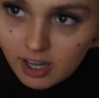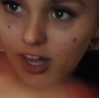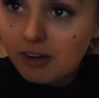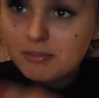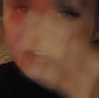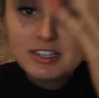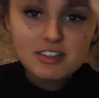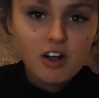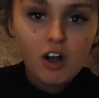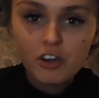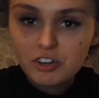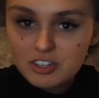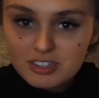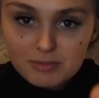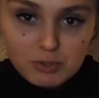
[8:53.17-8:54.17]
uh, it's
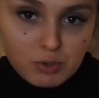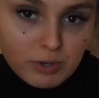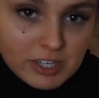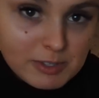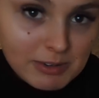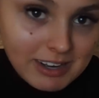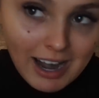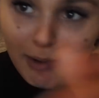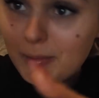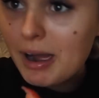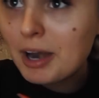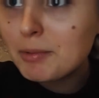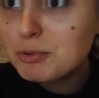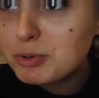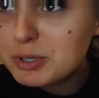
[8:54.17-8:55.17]
hard because I'm talking to a camera
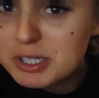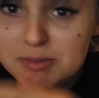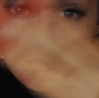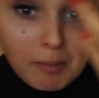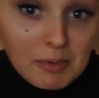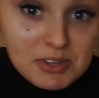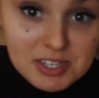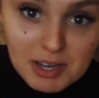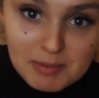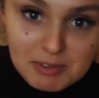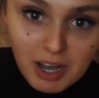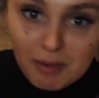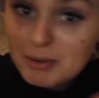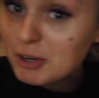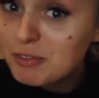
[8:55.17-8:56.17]
and I'm talking to mum at the same
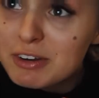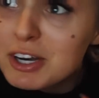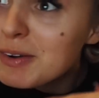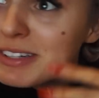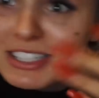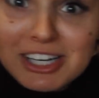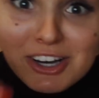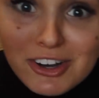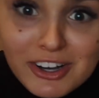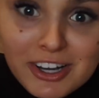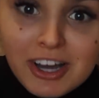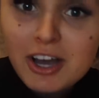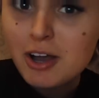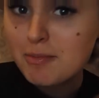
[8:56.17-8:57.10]
time. I don't really know where to look.